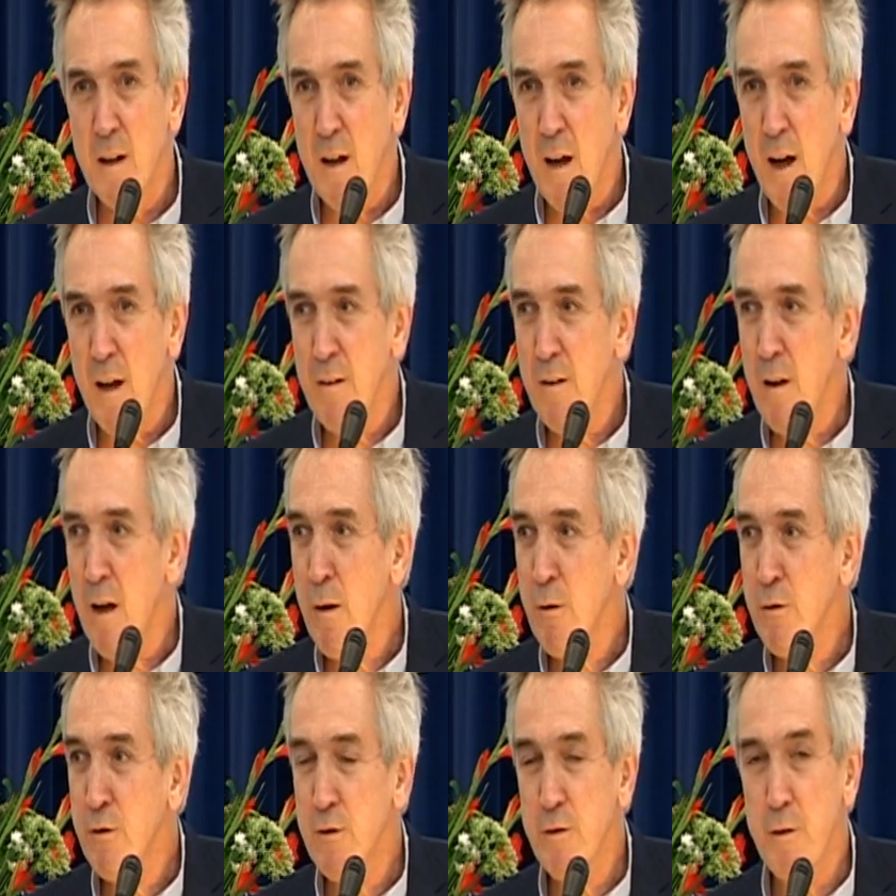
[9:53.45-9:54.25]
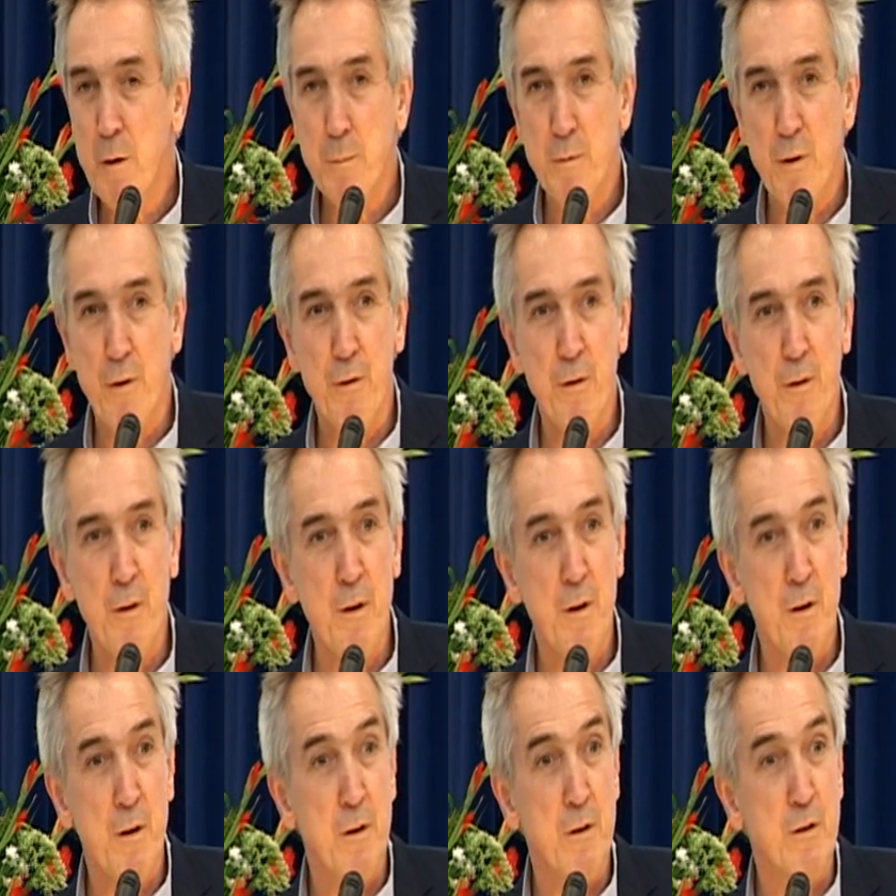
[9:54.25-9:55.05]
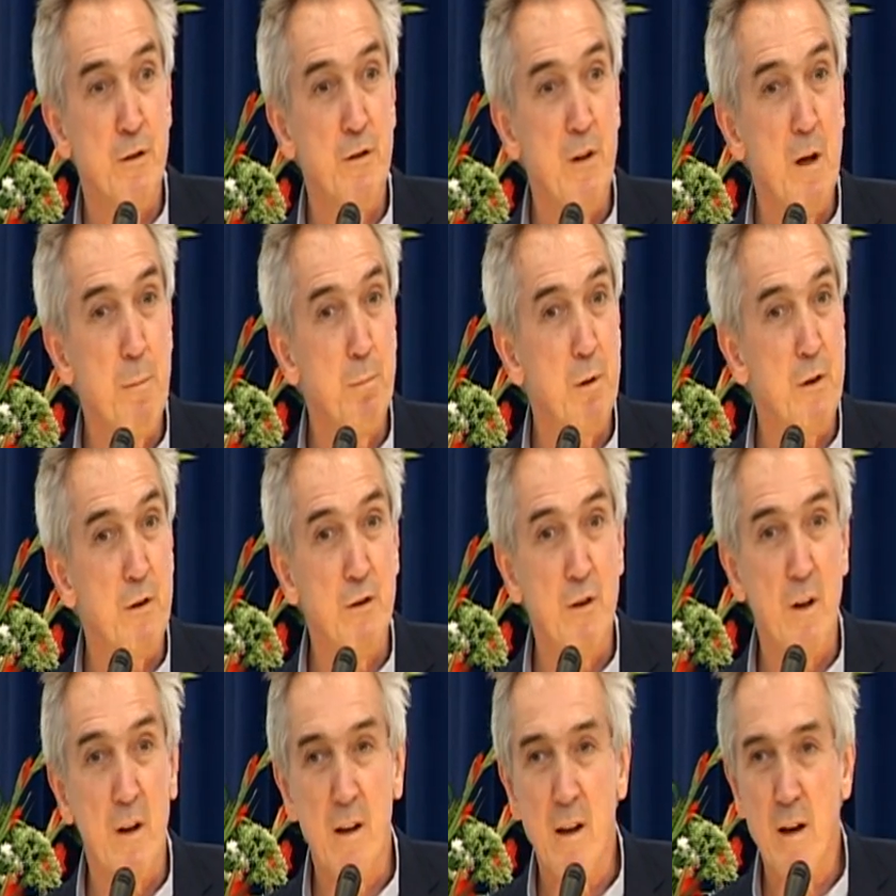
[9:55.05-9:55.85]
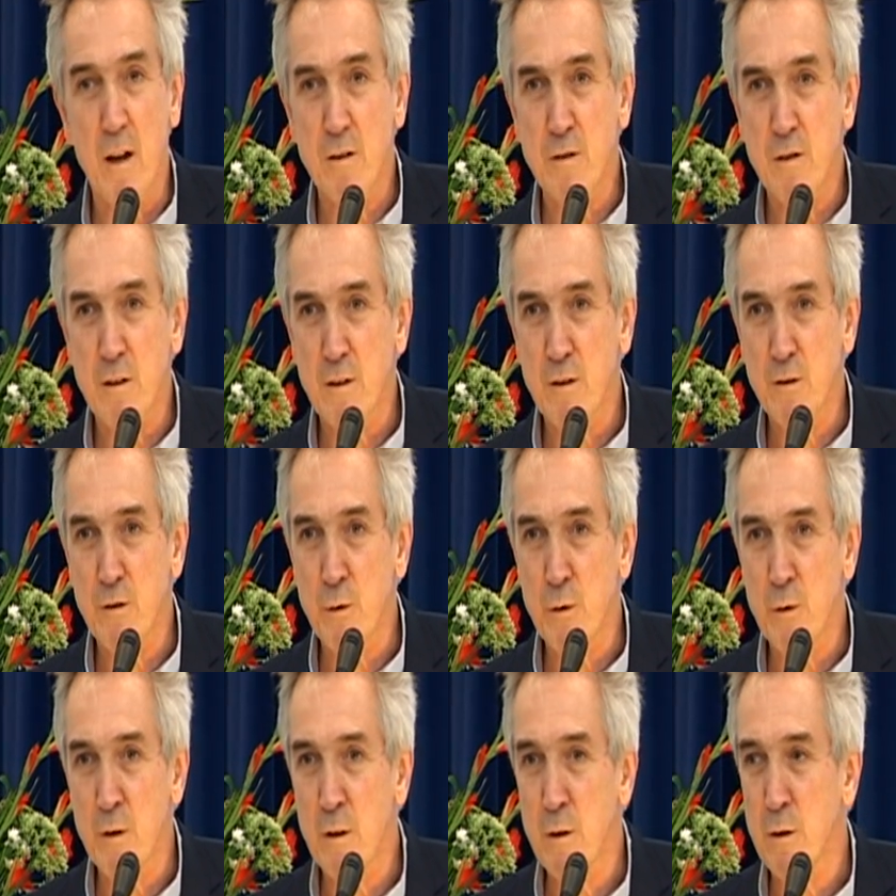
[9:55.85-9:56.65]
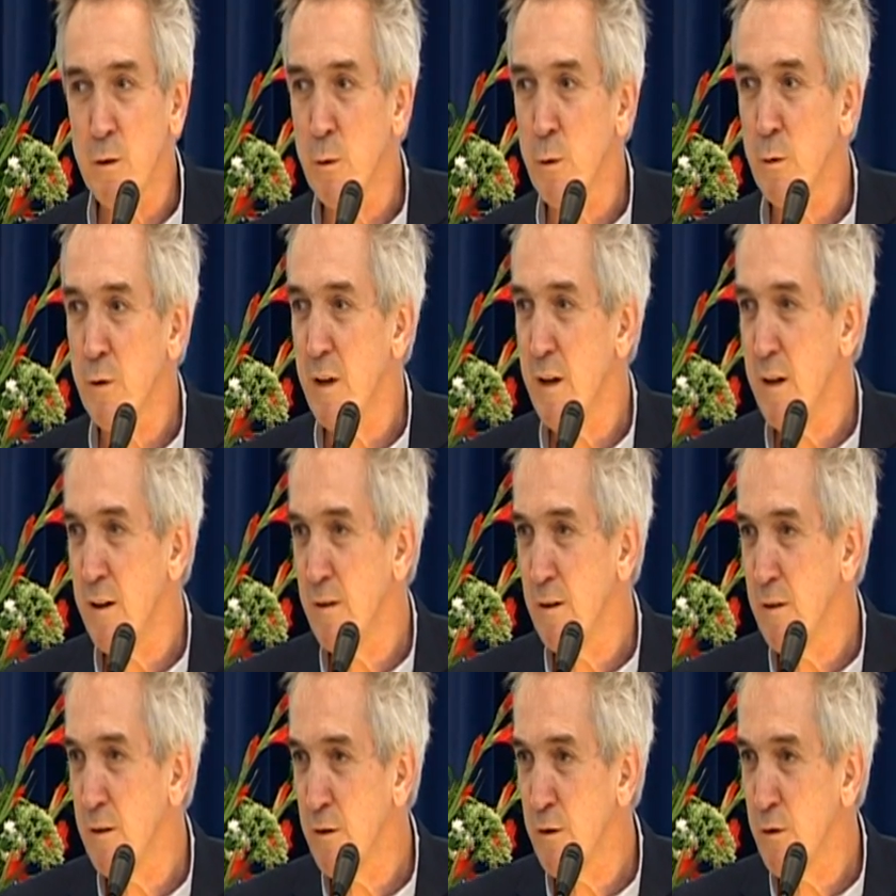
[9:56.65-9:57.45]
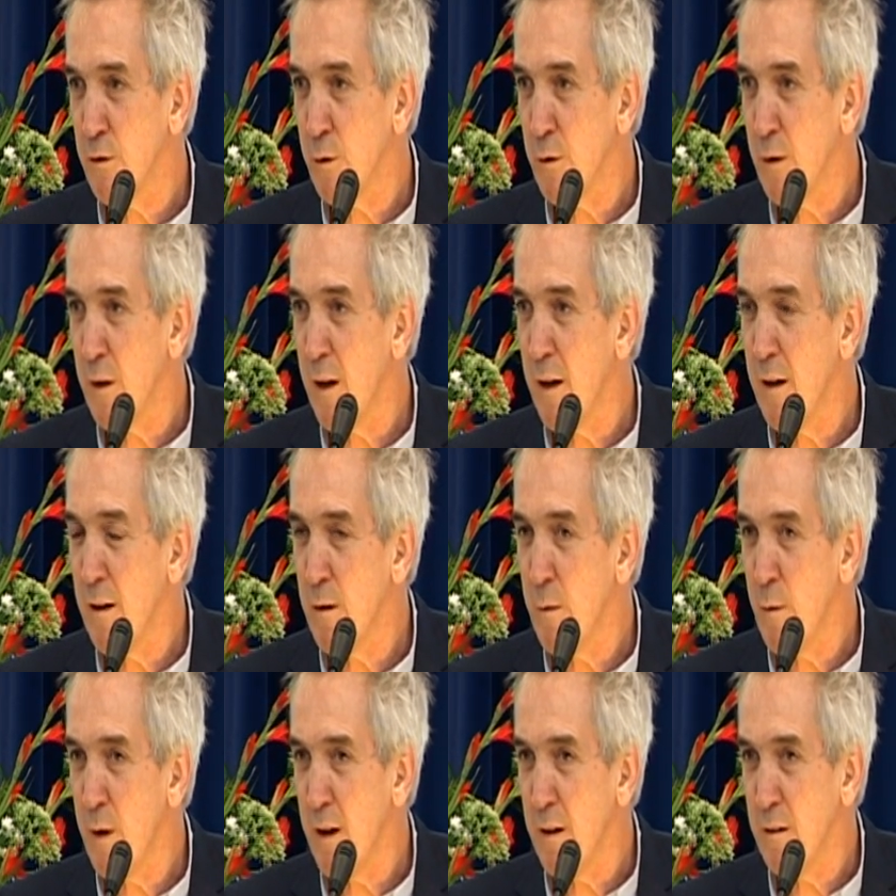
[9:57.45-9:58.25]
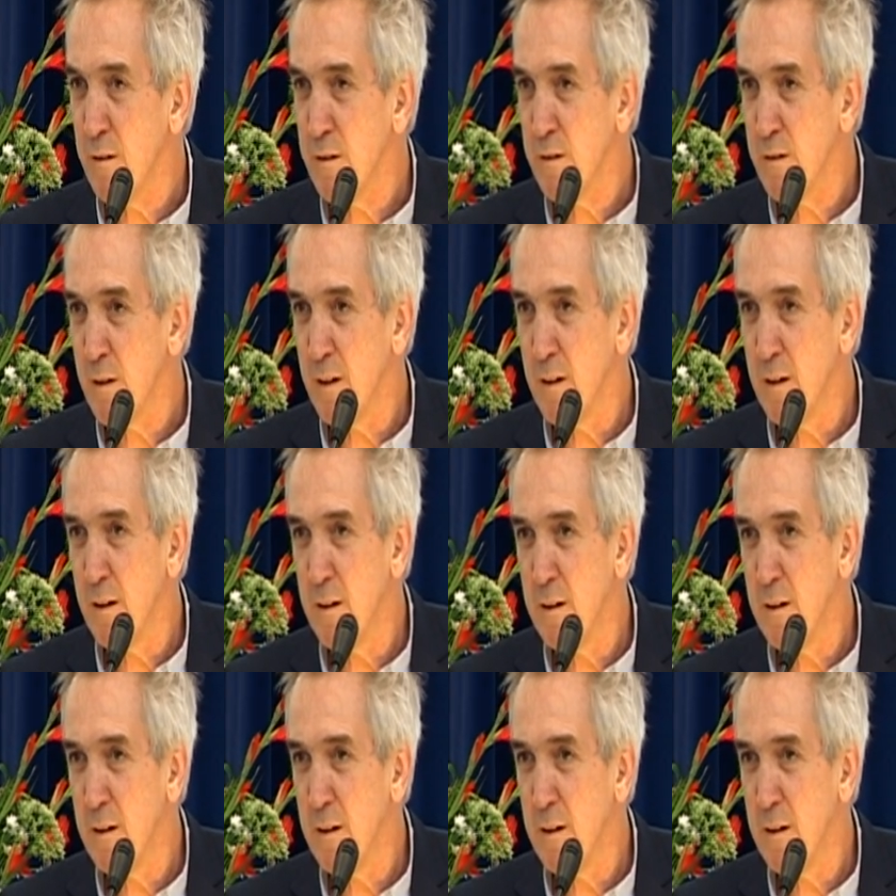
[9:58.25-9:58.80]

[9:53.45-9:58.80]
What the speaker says: and now has developed a 3rd separate psychiatric disorder called eating disorder NOS.